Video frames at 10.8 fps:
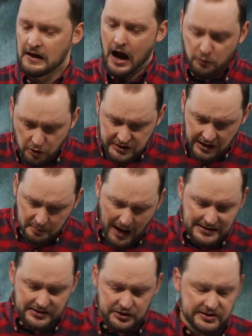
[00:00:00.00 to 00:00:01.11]
I wrote down
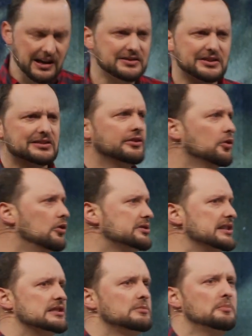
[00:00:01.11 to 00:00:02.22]
passages not just in the Old
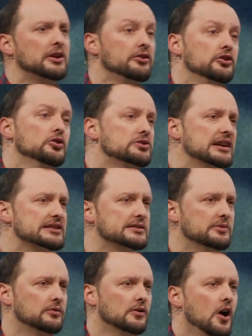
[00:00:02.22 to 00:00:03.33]
Testament, but in the New
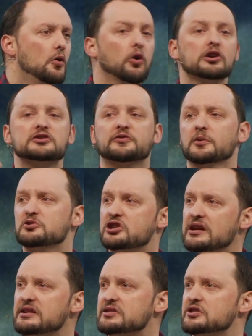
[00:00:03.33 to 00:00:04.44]
Testament. Words from
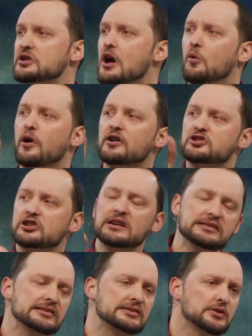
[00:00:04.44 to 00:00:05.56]
Jesus, where
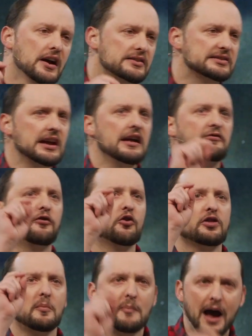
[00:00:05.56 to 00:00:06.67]
Jesus said, For
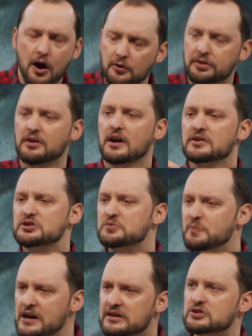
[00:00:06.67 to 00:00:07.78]
the mouth
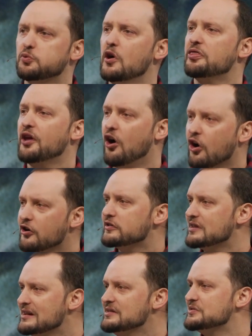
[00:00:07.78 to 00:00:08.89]
speaks what the heart
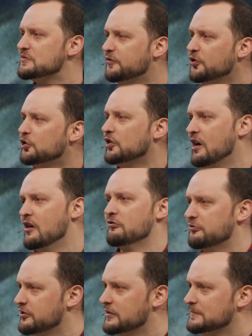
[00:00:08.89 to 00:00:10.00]
is full
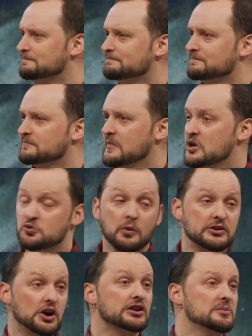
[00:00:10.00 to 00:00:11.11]
of. It's what
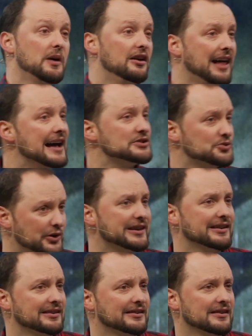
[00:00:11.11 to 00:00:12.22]
we talked about last week.